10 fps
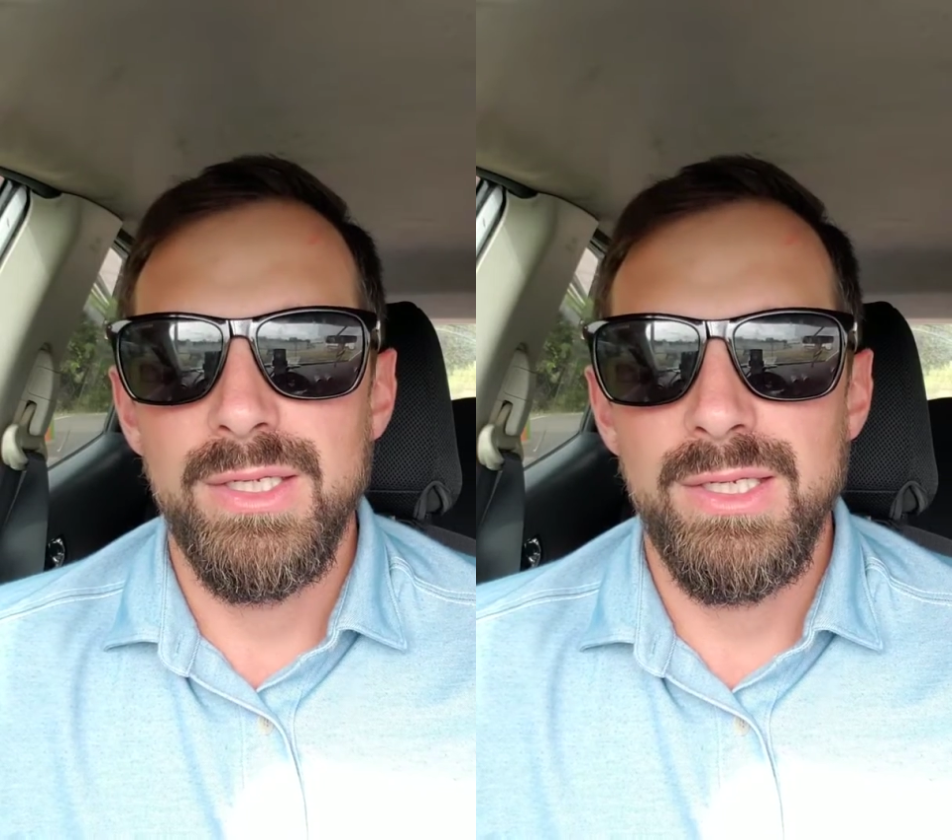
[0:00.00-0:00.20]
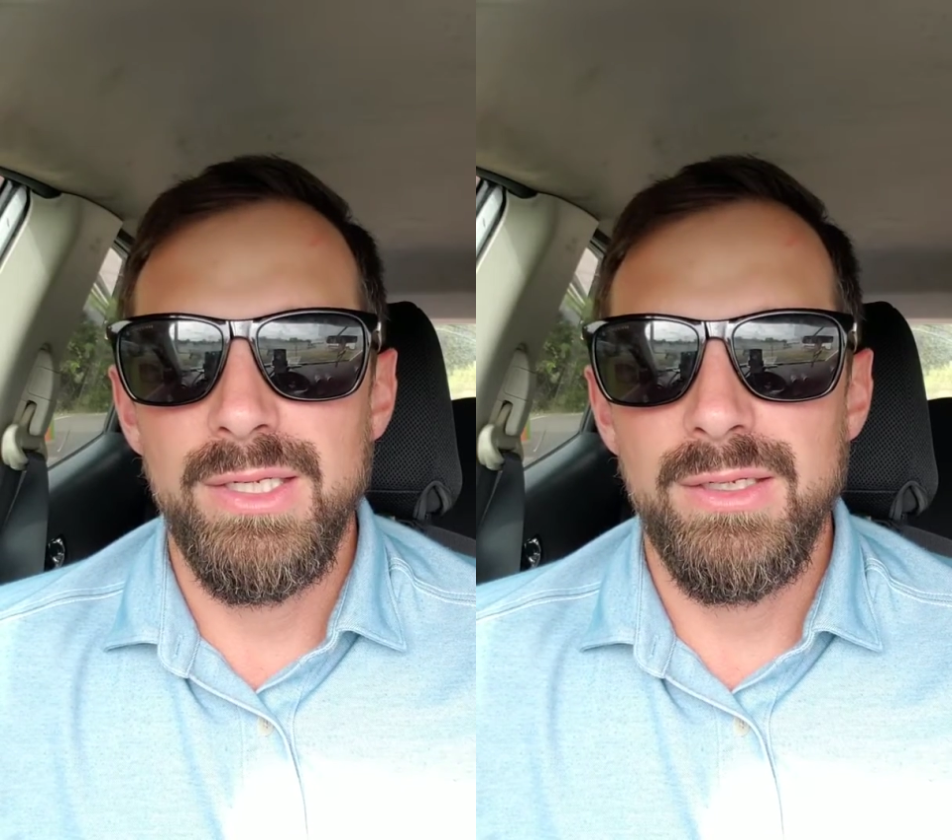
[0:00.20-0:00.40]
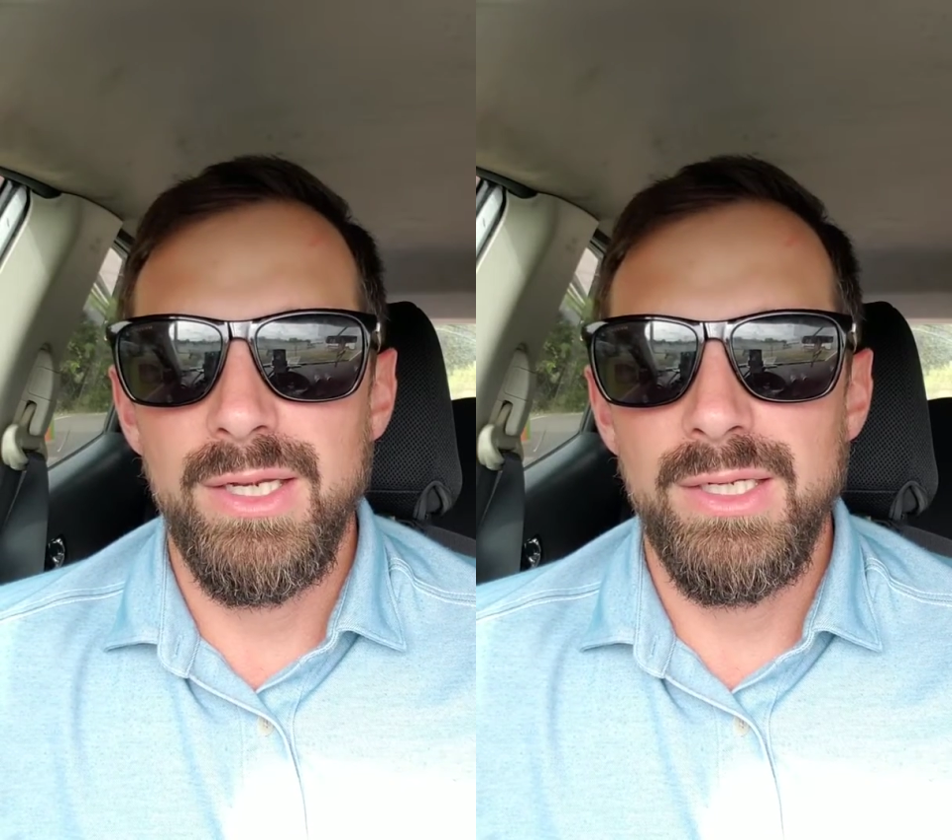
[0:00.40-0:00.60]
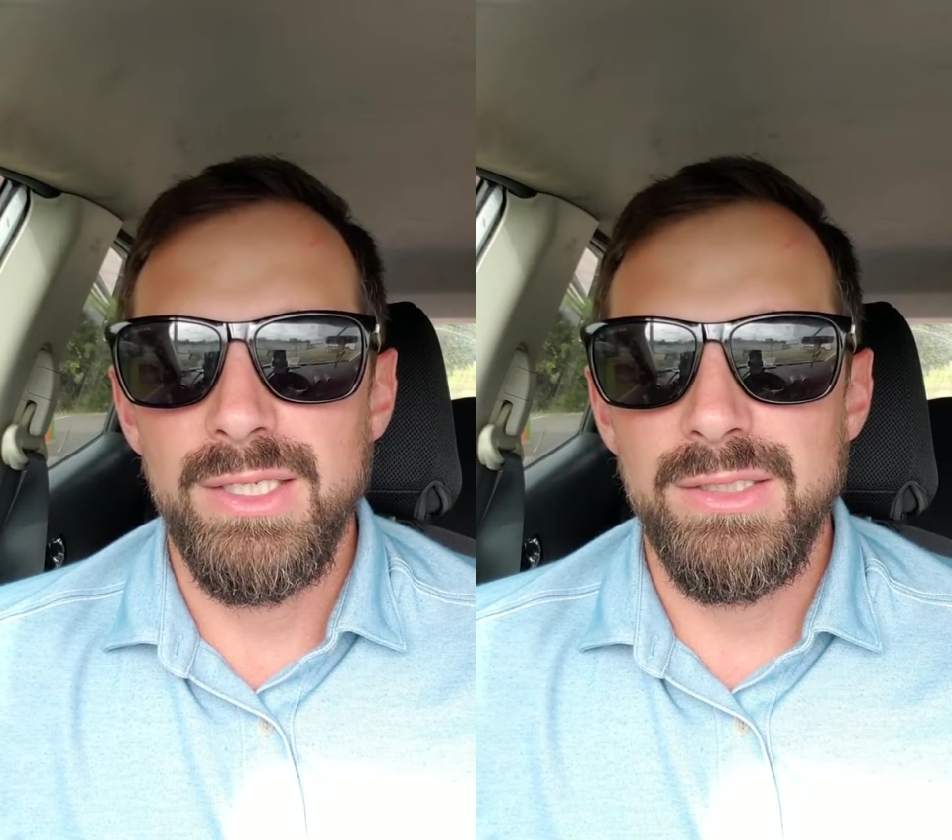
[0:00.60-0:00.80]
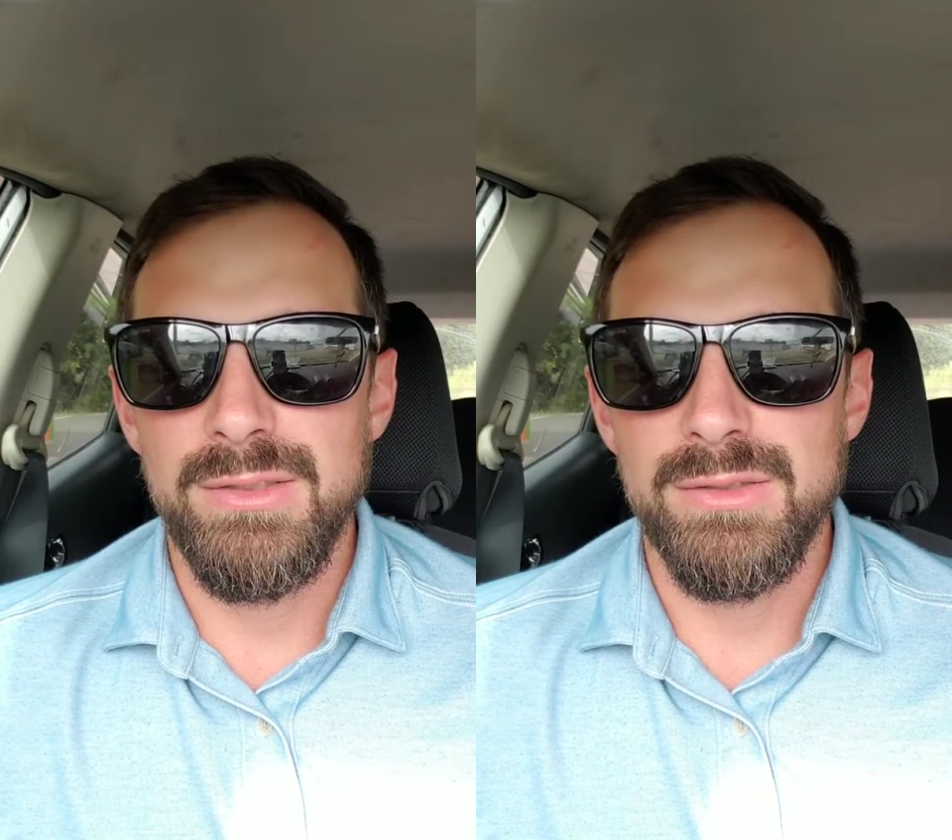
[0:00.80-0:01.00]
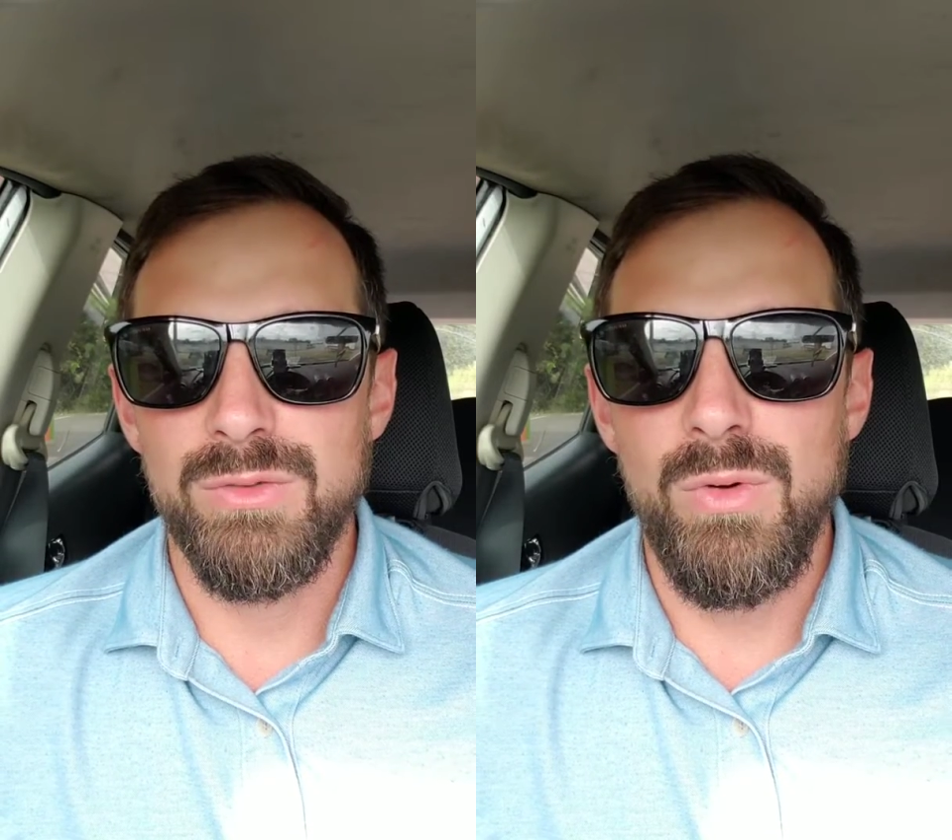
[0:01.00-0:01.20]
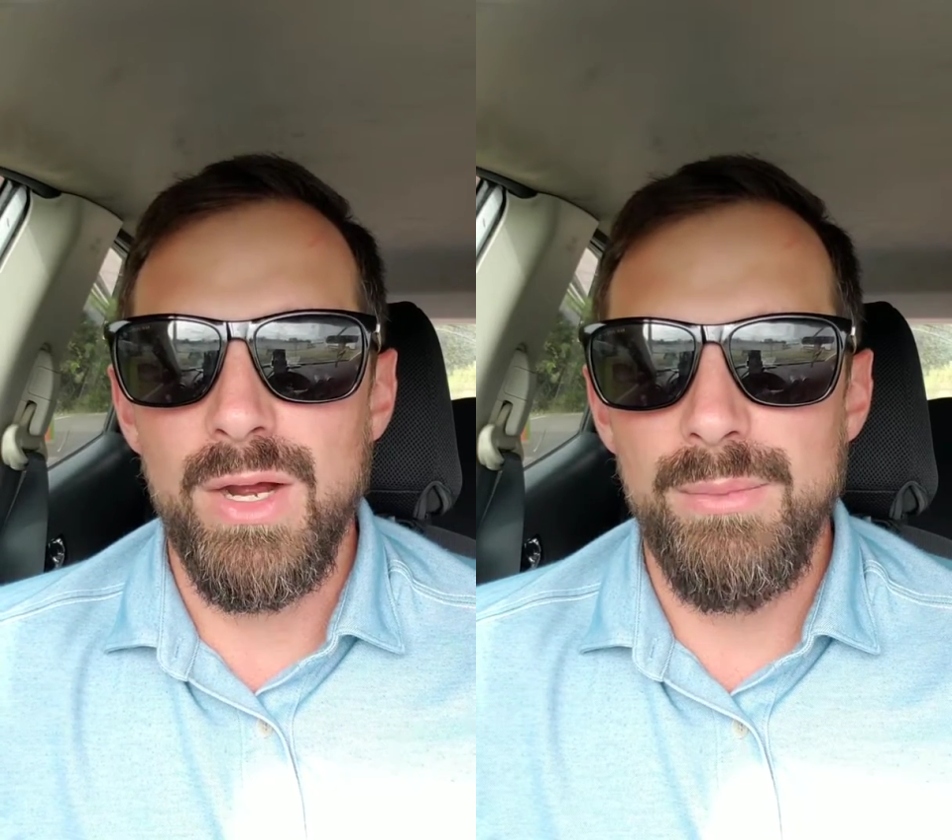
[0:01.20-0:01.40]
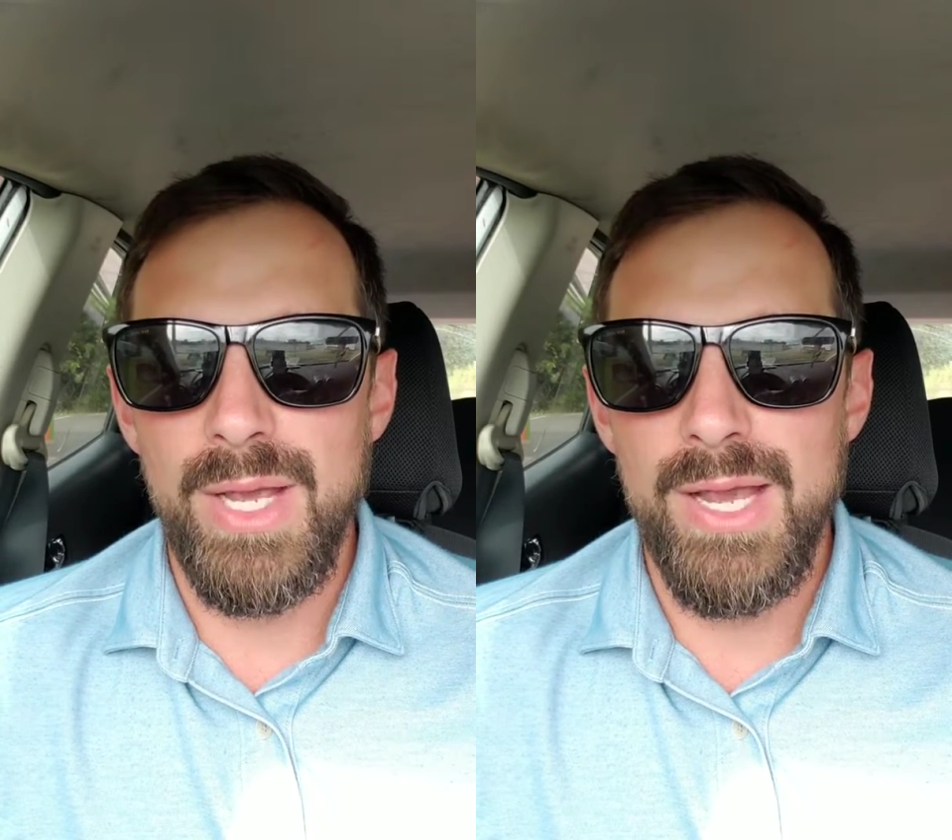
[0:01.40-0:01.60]
in a
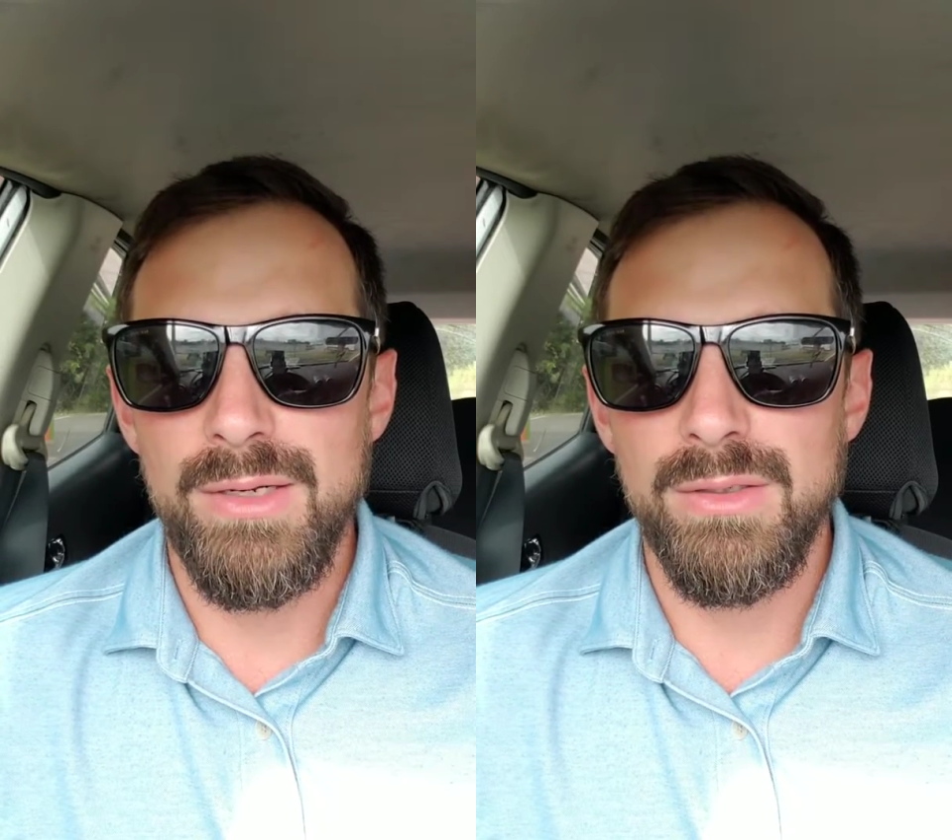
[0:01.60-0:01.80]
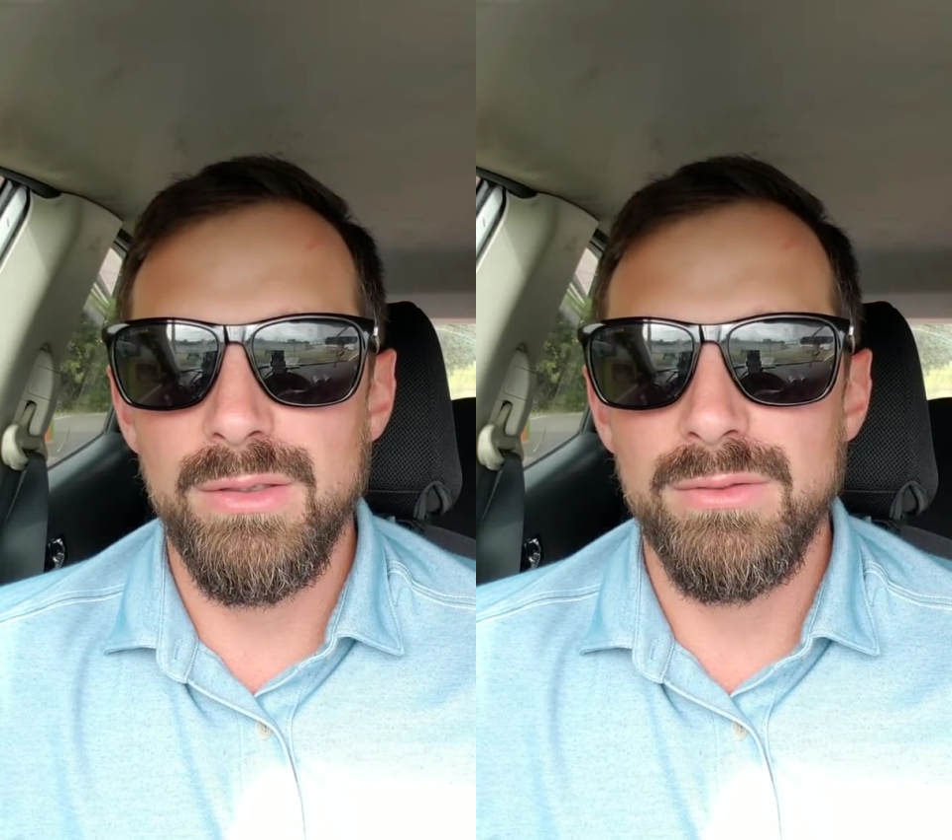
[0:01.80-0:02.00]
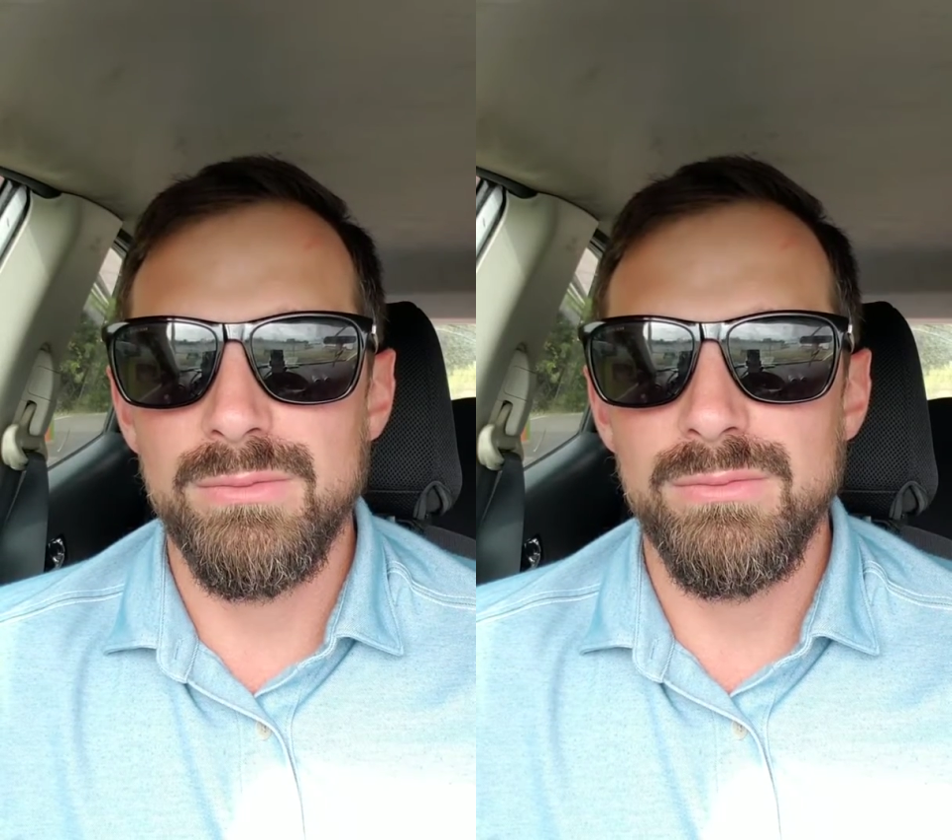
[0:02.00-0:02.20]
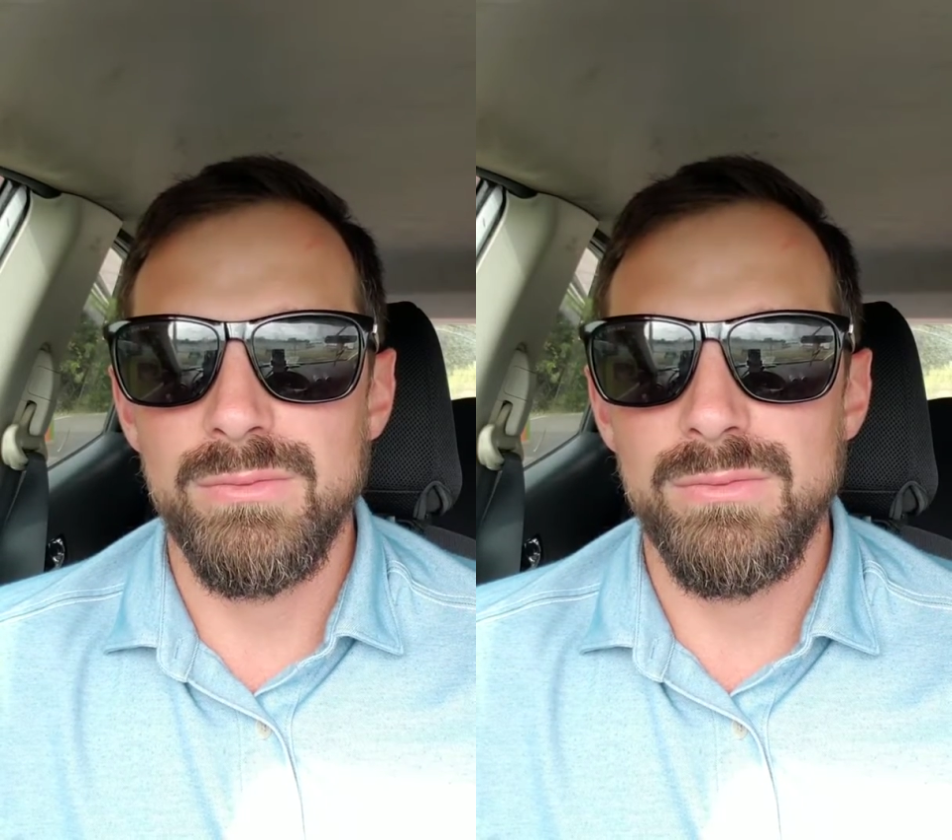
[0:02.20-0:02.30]
squat pattern